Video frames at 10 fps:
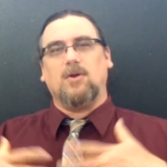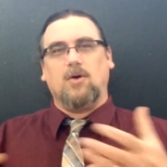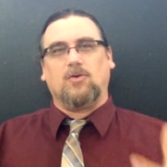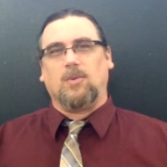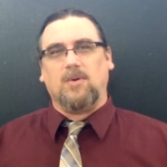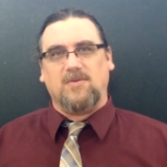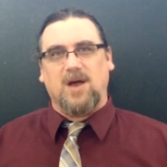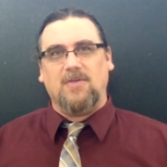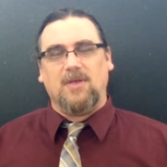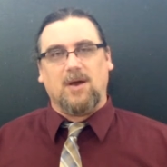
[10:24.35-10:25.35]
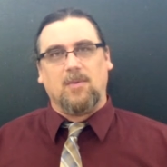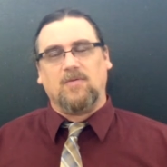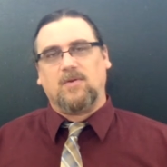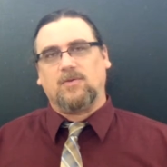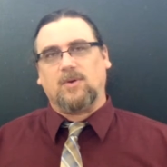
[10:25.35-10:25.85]
notice what we've done there.
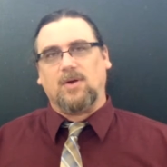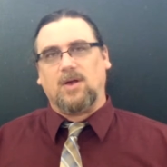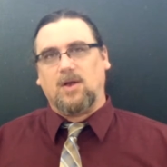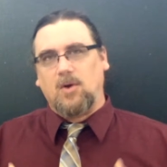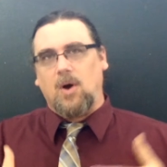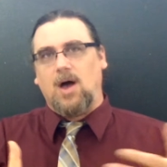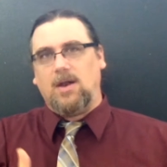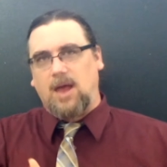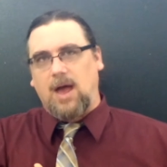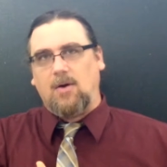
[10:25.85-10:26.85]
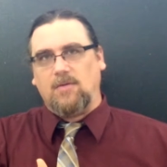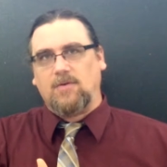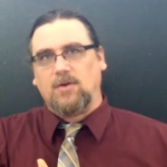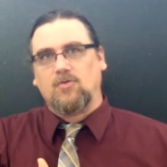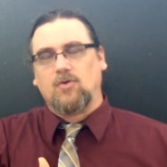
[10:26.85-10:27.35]
We've sort of gone out of
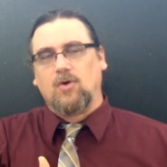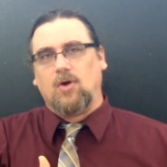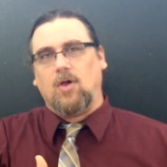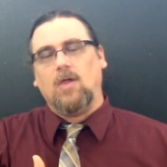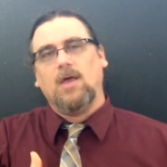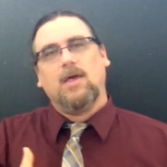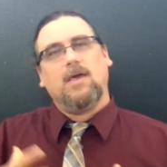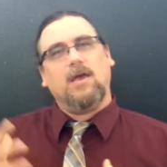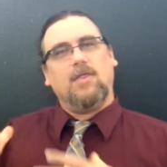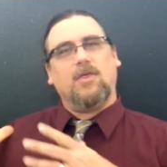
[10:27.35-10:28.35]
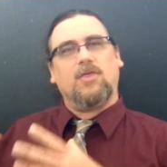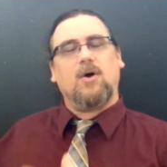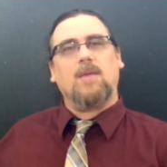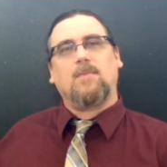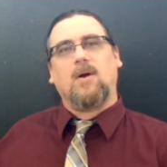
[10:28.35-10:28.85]
control in the
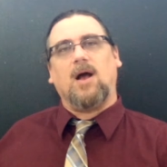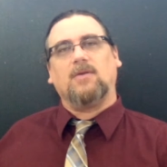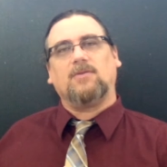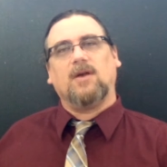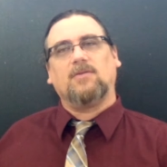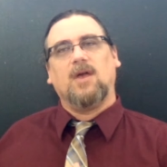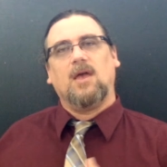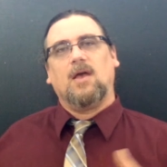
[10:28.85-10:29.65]
thought process.